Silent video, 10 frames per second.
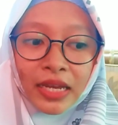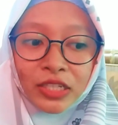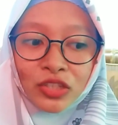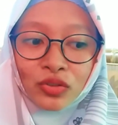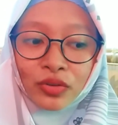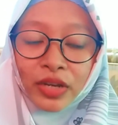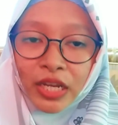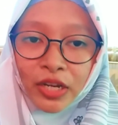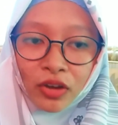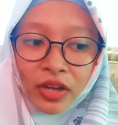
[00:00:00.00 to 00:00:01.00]
into
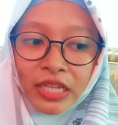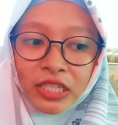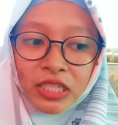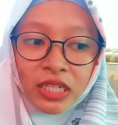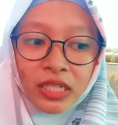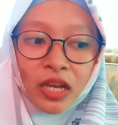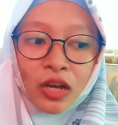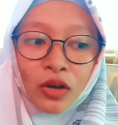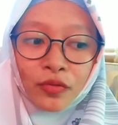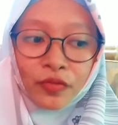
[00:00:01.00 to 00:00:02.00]
Indonesian
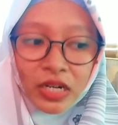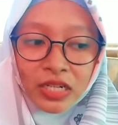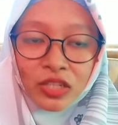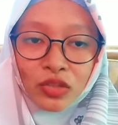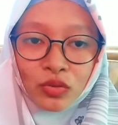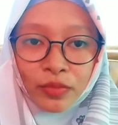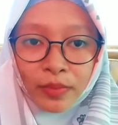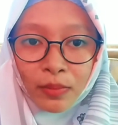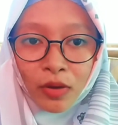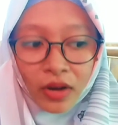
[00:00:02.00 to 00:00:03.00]
first to
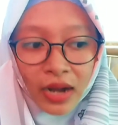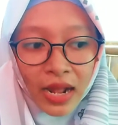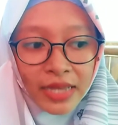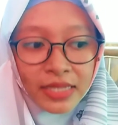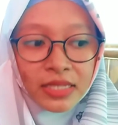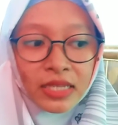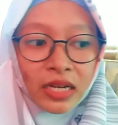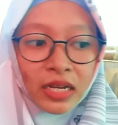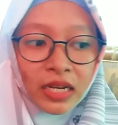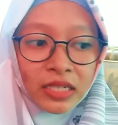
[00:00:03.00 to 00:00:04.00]
memorize
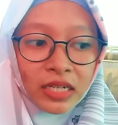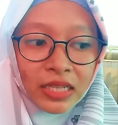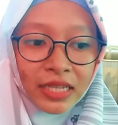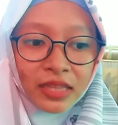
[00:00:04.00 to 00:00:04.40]
the